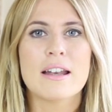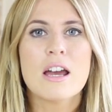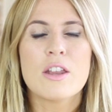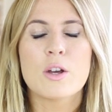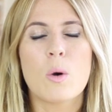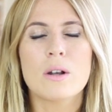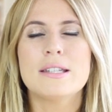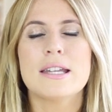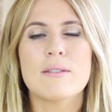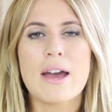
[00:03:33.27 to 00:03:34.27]
and the
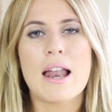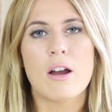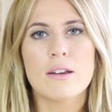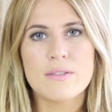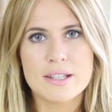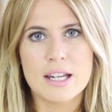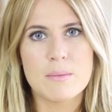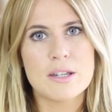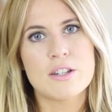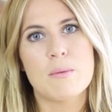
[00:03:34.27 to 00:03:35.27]
quality of their life is going
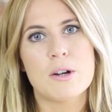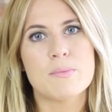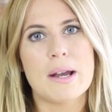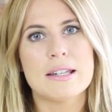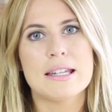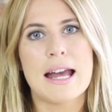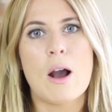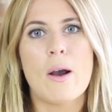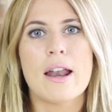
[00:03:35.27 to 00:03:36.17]
to be so much better now.